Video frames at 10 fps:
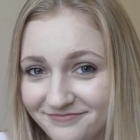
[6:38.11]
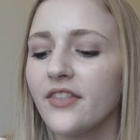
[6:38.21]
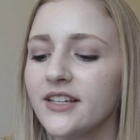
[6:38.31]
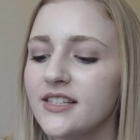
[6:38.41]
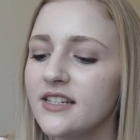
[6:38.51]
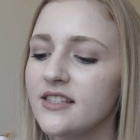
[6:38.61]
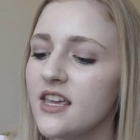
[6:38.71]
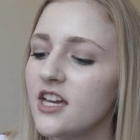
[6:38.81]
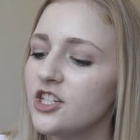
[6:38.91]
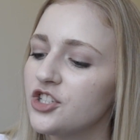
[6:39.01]
This is
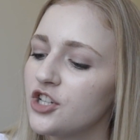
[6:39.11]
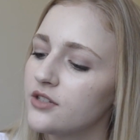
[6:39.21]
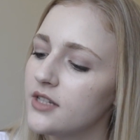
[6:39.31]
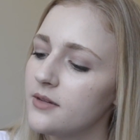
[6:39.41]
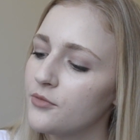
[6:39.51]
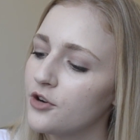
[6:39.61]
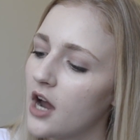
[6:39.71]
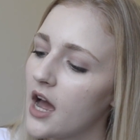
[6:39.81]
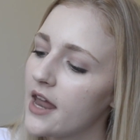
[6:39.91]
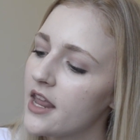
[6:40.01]
the Josie
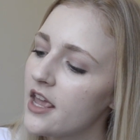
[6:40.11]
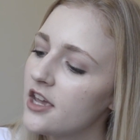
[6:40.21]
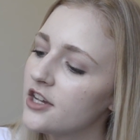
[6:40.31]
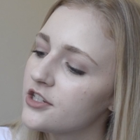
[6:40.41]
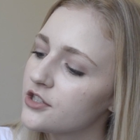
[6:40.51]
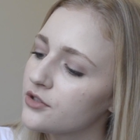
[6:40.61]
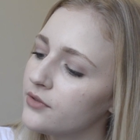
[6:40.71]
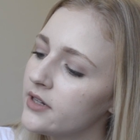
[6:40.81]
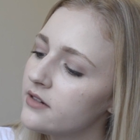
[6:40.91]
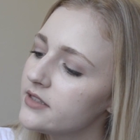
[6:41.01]
Maran
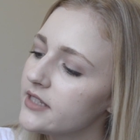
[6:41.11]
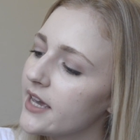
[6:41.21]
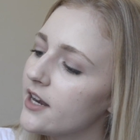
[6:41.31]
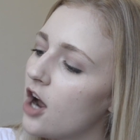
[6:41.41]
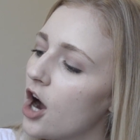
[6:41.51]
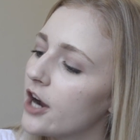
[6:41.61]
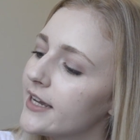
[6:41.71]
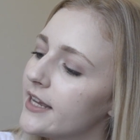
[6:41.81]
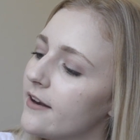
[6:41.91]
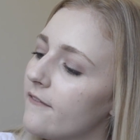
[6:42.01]
Surreal Skin
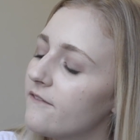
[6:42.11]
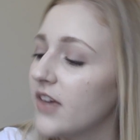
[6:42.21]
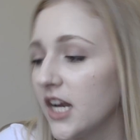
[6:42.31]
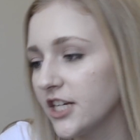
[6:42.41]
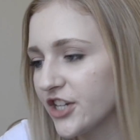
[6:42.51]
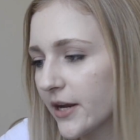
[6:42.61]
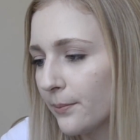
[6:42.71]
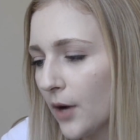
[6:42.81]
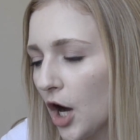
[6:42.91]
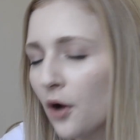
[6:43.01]
Argan
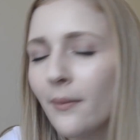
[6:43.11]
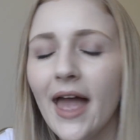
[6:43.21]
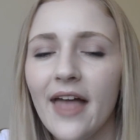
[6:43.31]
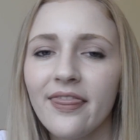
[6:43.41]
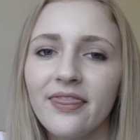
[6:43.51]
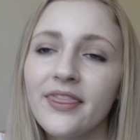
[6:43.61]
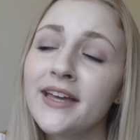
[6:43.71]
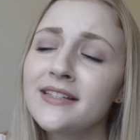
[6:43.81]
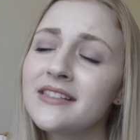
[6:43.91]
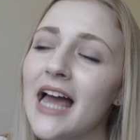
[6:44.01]
Finishing Balm, and
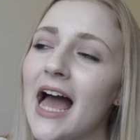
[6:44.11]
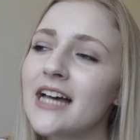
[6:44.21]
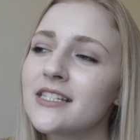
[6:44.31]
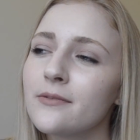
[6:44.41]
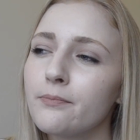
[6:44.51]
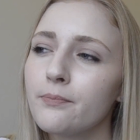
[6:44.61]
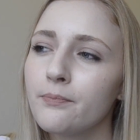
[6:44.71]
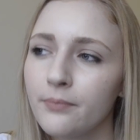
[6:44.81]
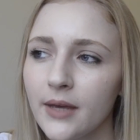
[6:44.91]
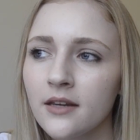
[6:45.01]
this has
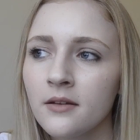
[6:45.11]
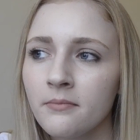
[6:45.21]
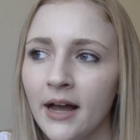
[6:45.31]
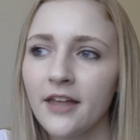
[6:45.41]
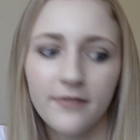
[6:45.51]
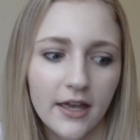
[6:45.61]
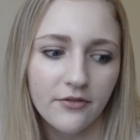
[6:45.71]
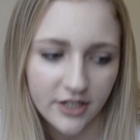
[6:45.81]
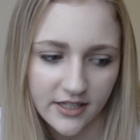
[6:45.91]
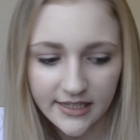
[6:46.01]
been my
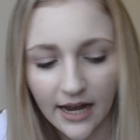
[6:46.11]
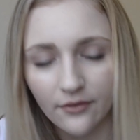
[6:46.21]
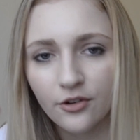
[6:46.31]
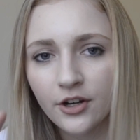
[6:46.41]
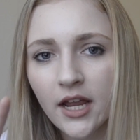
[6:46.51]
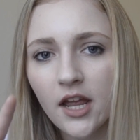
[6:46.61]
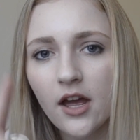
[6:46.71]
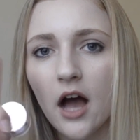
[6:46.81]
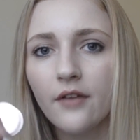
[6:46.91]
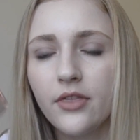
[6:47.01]
favorite discovery
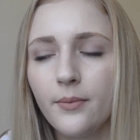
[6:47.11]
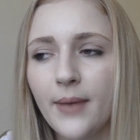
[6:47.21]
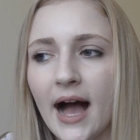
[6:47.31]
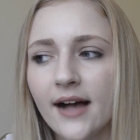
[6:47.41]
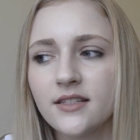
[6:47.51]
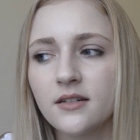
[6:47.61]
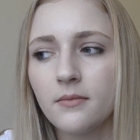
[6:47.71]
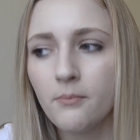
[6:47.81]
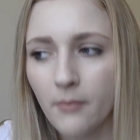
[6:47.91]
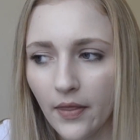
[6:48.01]
of the past
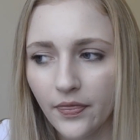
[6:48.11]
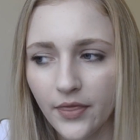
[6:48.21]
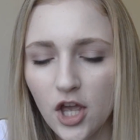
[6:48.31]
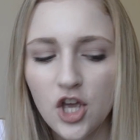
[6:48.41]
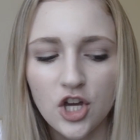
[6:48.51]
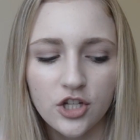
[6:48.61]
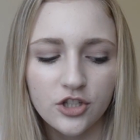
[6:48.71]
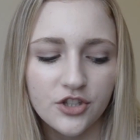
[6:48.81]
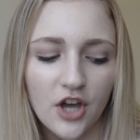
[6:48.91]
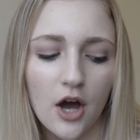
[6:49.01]
month.
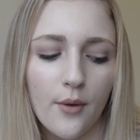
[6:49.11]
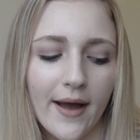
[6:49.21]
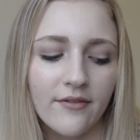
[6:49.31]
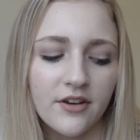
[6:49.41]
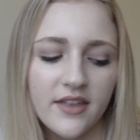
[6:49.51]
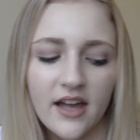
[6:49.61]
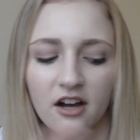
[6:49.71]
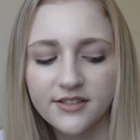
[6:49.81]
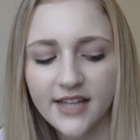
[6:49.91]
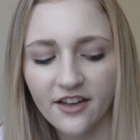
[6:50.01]
So everything
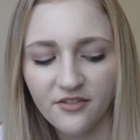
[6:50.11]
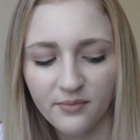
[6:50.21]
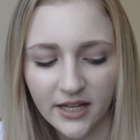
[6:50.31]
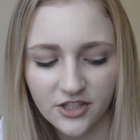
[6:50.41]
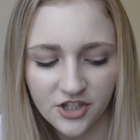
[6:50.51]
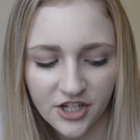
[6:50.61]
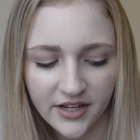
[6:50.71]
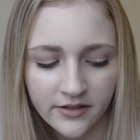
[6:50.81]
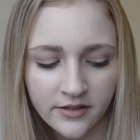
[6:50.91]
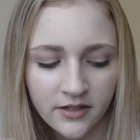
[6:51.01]
else I've
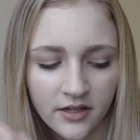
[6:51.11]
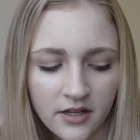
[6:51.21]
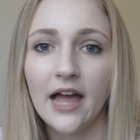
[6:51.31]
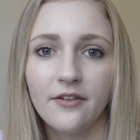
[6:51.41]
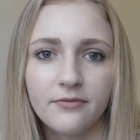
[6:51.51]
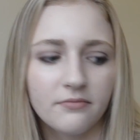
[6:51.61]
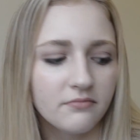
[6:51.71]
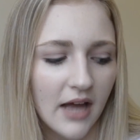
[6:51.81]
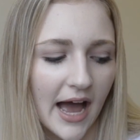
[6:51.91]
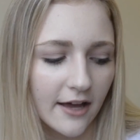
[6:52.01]
mentioned I've
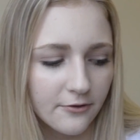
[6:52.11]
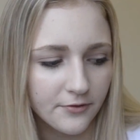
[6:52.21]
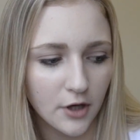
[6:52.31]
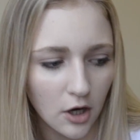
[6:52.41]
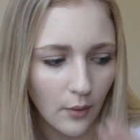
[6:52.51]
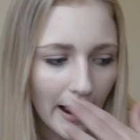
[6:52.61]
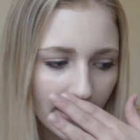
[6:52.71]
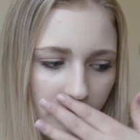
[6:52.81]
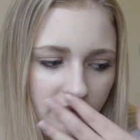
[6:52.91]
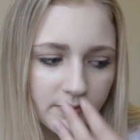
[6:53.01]
had for a
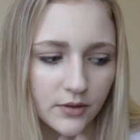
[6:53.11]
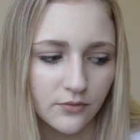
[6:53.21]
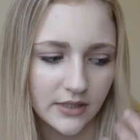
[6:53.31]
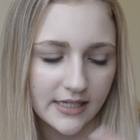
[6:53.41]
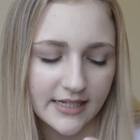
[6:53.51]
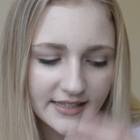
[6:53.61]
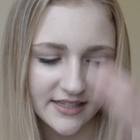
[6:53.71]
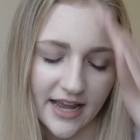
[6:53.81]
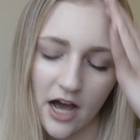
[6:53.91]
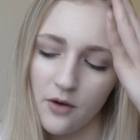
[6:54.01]
while and been really
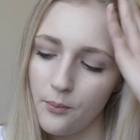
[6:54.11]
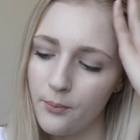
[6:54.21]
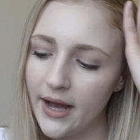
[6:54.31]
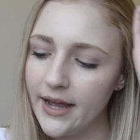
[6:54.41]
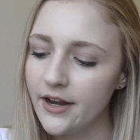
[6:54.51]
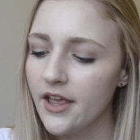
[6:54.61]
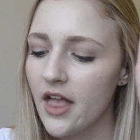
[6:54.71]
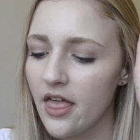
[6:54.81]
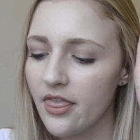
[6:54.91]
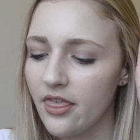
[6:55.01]
testing out, but
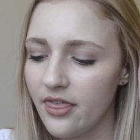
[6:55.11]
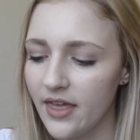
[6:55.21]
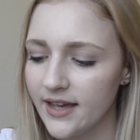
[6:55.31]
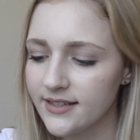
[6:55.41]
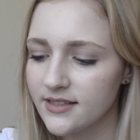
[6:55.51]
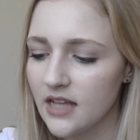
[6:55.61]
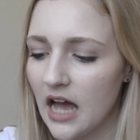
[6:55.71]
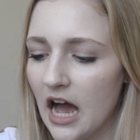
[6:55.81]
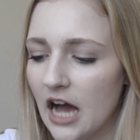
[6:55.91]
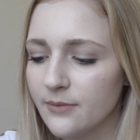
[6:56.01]
this
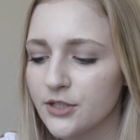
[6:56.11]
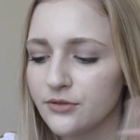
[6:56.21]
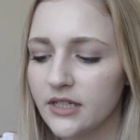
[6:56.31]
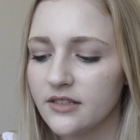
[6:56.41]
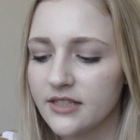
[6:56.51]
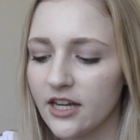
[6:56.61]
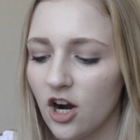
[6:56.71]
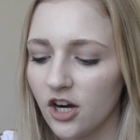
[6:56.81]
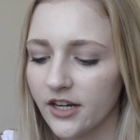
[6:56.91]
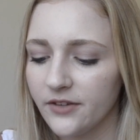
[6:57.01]
Surreal Skin
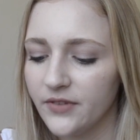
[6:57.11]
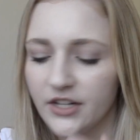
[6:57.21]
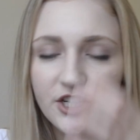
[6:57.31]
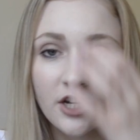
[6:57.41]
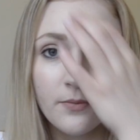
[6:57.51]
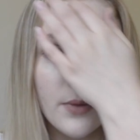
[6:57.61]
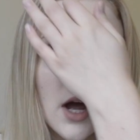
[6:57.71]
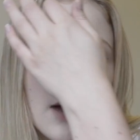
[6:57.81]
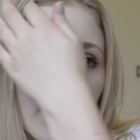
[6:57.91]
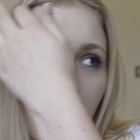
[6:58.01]
Argan Finishing
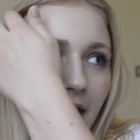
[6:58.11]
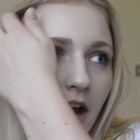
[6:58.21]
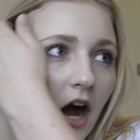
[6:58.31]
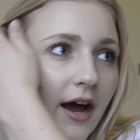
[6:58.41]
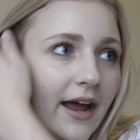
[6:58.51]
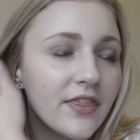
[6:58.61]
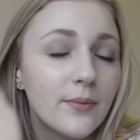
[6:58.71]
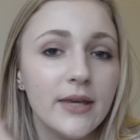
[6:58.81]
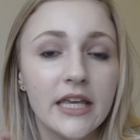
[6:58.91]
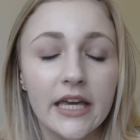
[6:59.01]
Balm I got at the
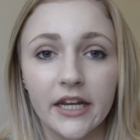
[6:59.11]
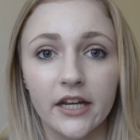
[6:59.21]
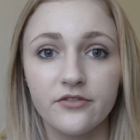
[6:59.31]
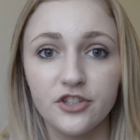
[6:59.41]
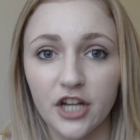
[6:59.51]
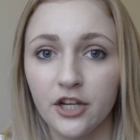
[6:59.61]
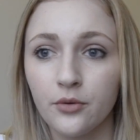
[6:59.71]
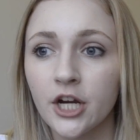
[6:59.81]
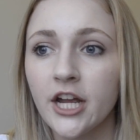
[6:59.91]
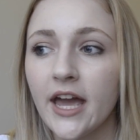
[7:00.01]
beginning of
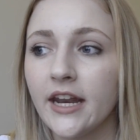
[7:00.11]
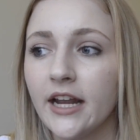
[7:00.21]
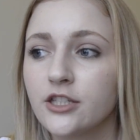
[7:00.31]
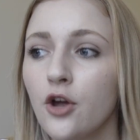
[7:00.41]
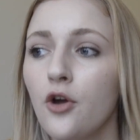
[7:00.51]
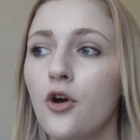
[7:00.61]
January, and it has